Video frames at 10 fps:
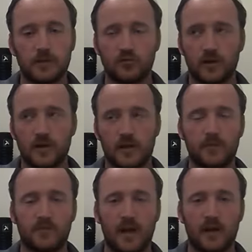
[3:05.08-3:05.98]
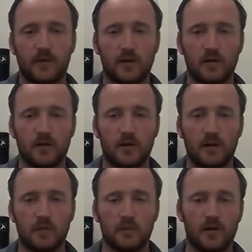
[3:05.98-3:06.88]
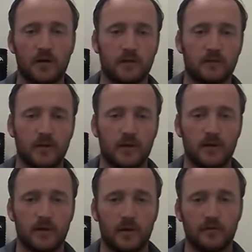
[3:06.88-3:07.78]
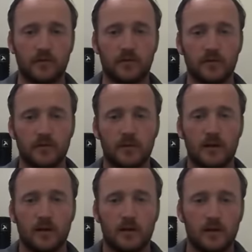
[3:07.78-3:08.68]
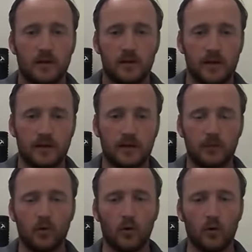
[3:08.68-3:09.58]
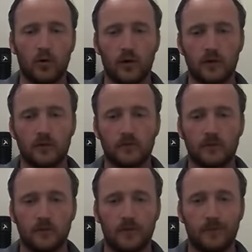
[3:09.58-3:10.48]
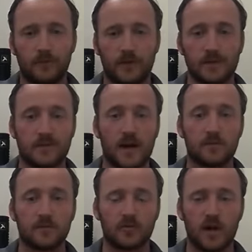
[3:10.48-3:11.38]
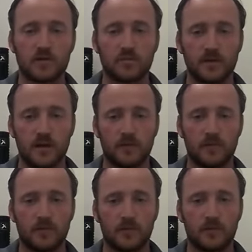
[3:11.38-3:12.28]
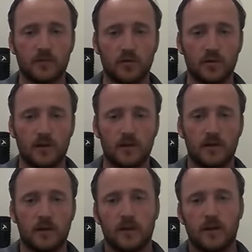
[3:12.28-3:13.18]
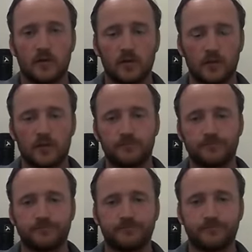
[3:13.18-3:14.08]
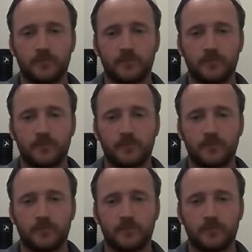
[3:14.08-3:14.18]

trying to keep staff here, I was worried that I'd end up having to let them go and then start from scratch myself. so from